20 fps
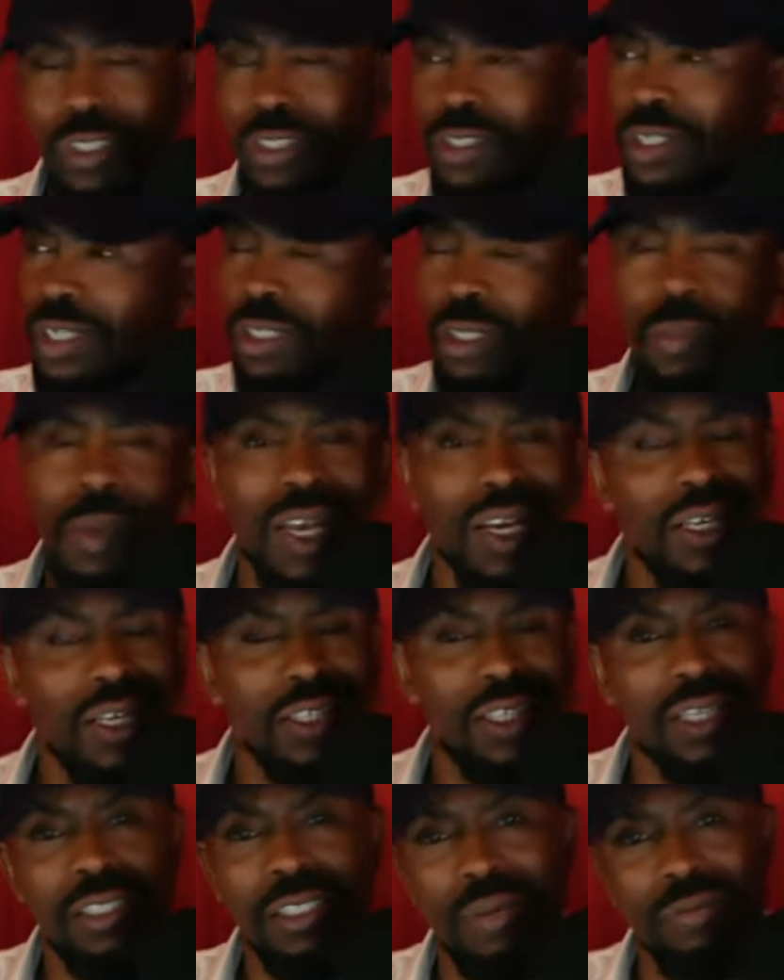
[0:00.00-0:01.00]
system, because
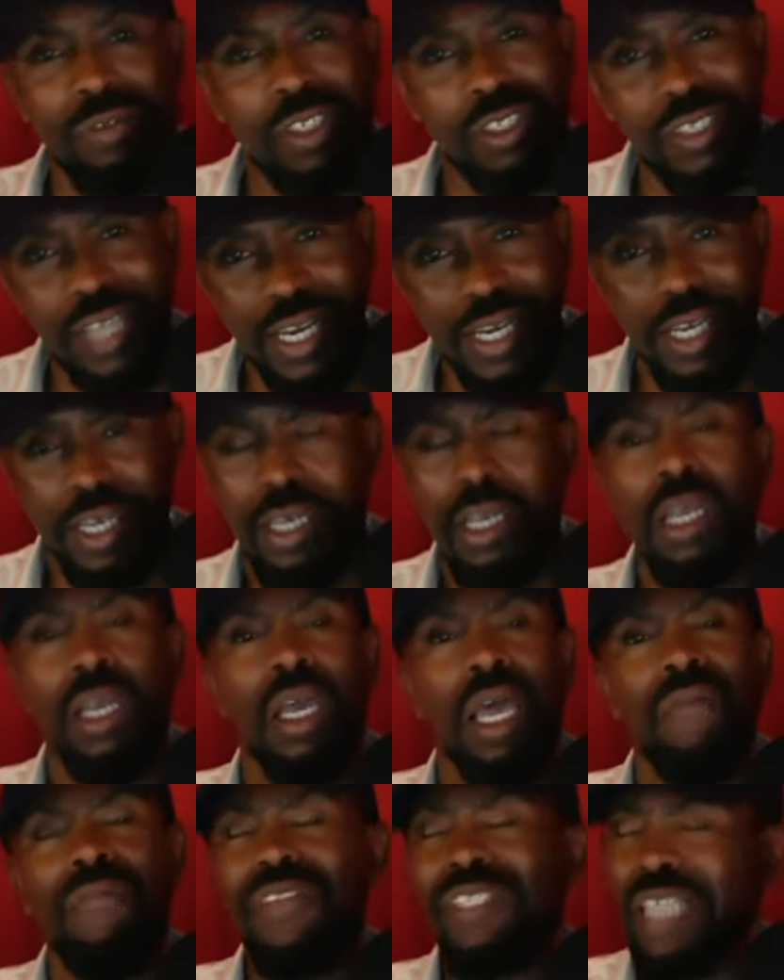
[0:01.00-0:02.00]
that's of Satan
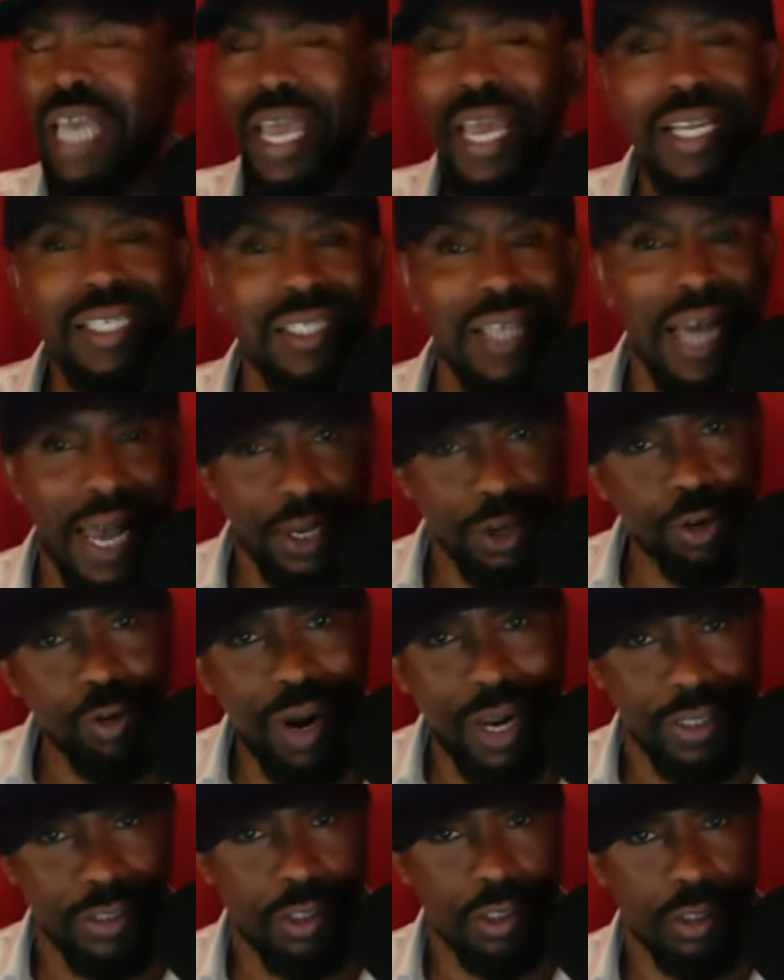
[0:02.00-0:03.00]
if it's
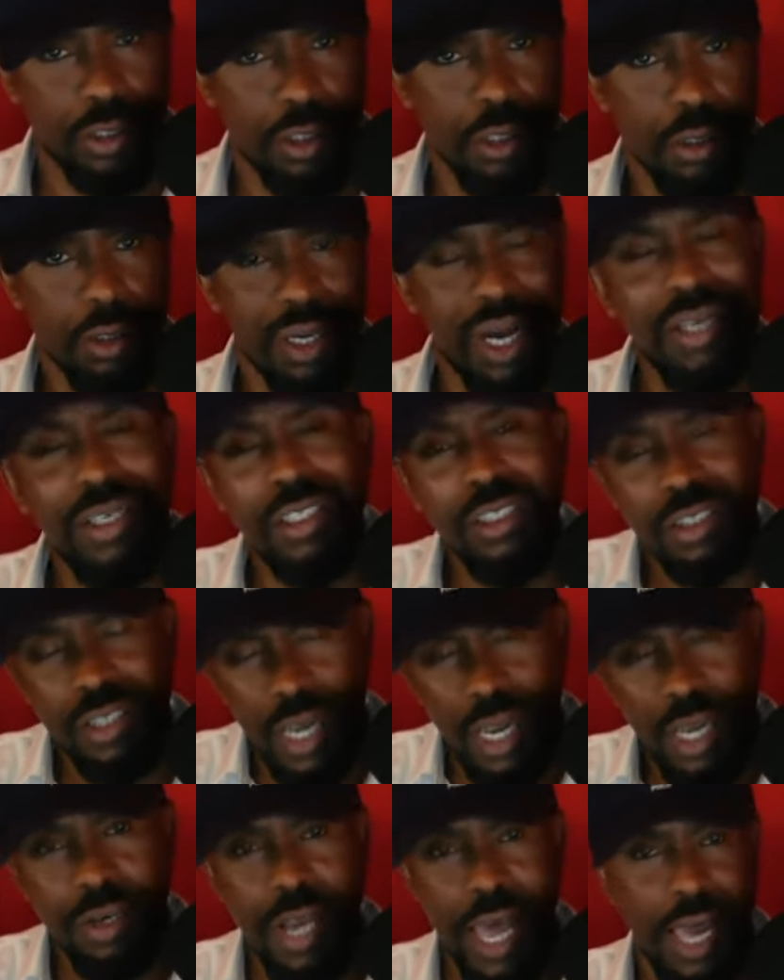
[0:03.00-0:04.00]
antichrist.
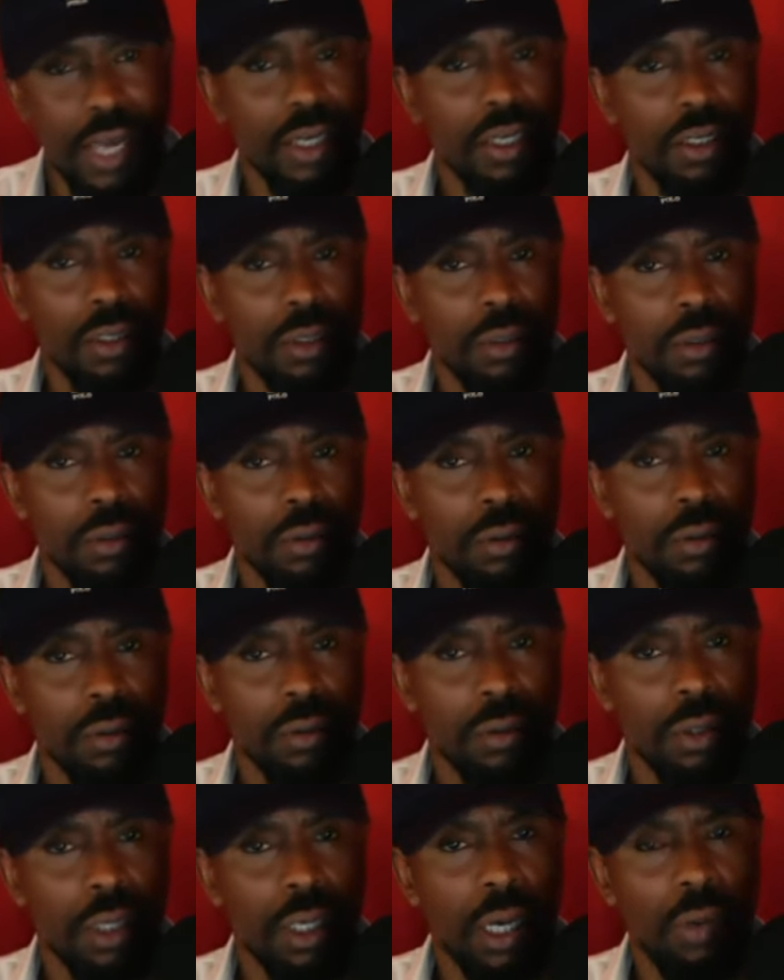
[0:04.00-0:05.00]
Understand that.
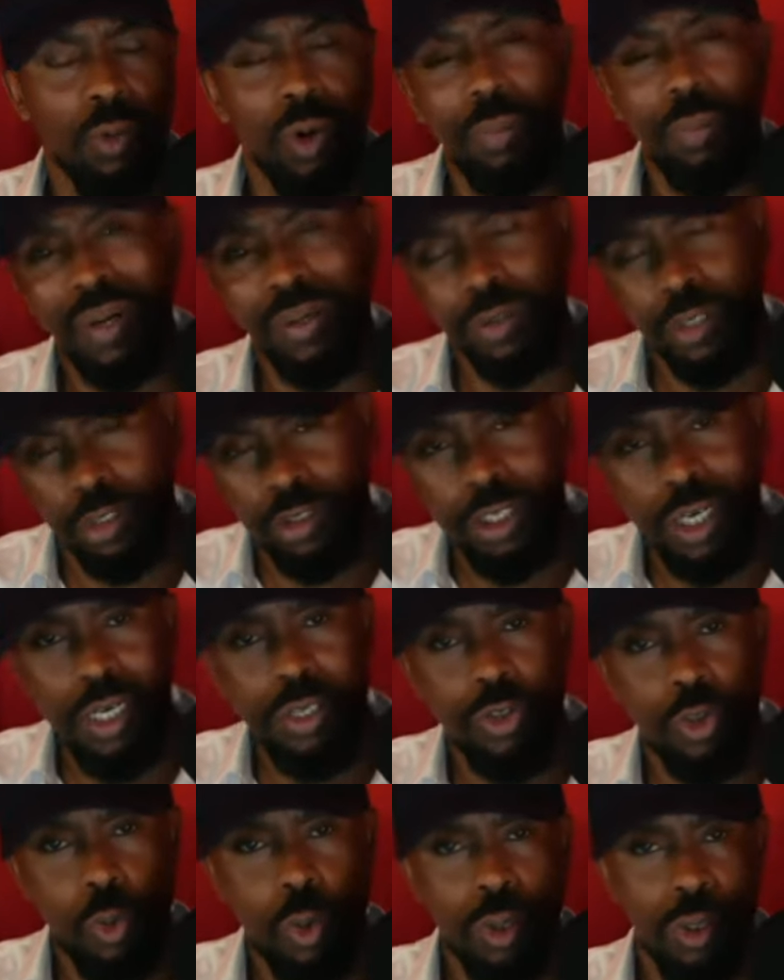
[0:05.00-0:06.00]
And we're about to
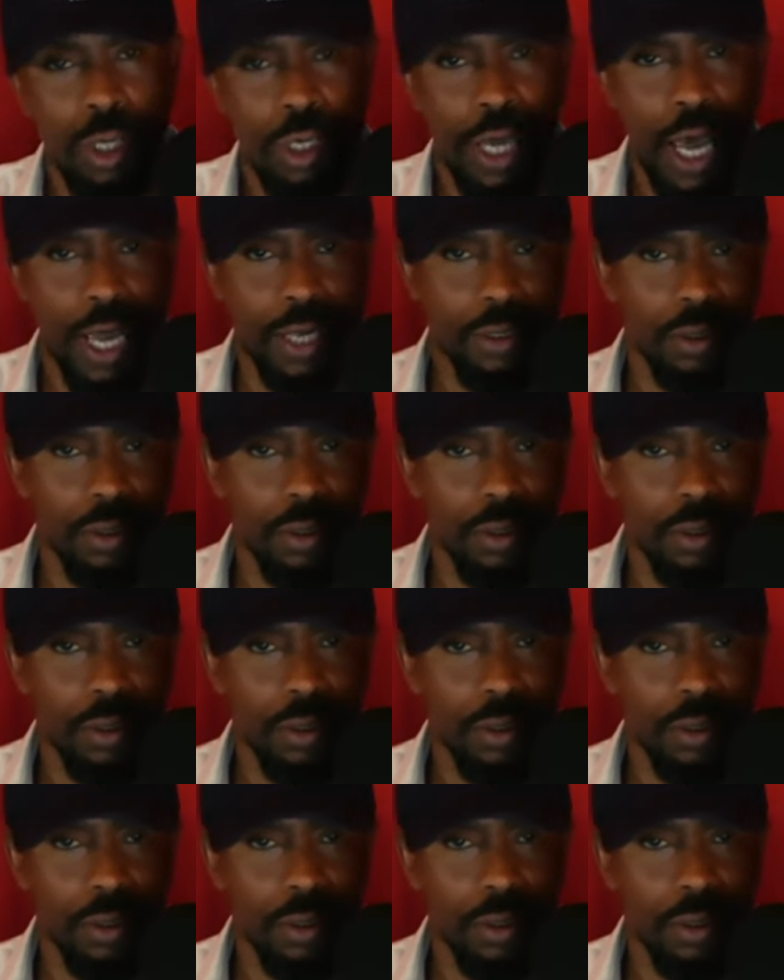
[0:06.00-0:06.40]
change all of that.